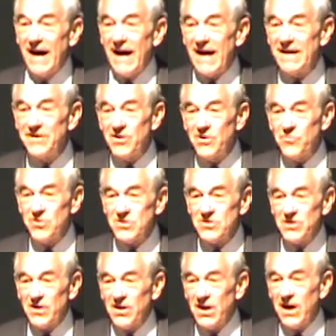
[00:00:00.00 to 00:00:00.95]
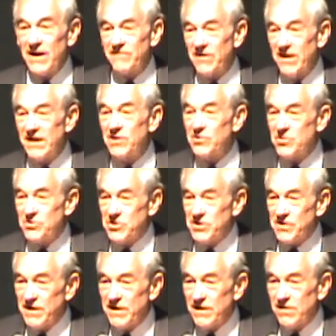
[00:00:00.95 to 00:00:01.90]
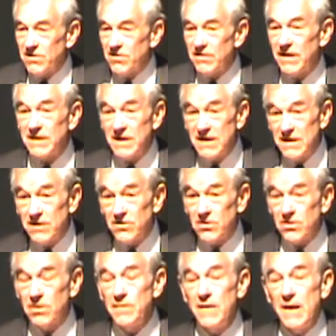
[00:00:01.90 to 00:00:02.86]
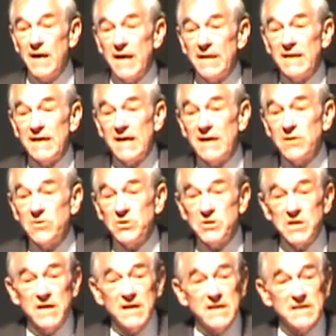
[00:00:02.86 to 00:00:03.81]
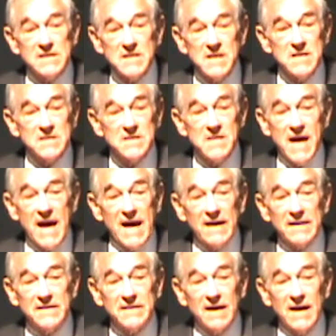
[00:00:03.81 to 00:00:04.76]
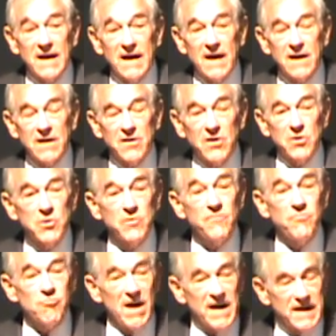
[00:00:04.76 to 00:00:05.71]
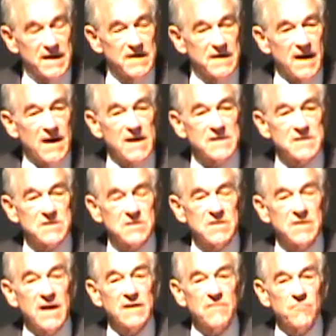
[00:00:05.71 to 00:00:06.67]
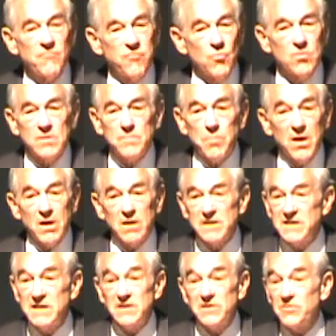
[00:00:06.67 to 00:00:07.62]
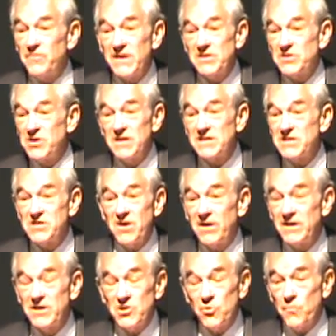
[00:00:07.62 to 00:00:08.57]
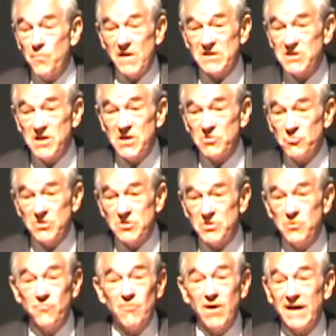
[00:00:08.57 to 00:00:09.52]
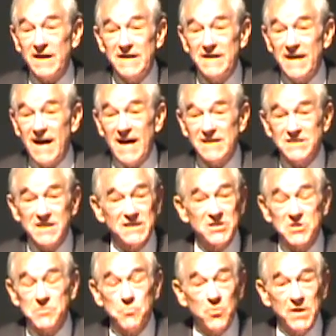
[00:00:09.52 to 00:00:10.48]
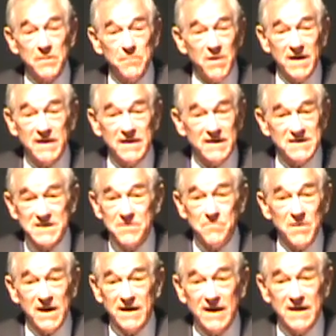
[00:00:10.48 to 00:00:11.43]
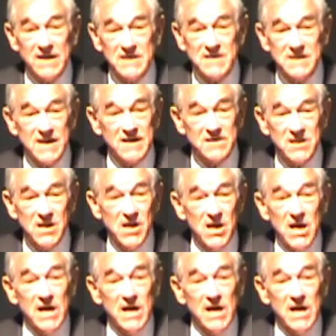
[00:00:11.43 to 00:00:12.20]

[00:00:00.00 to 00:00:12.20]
I know there's a lot of energy there and here. The energy is that you've recognized that foreign policy intervention is not in your best interest. You recognize that just printing money doesn't make any sense.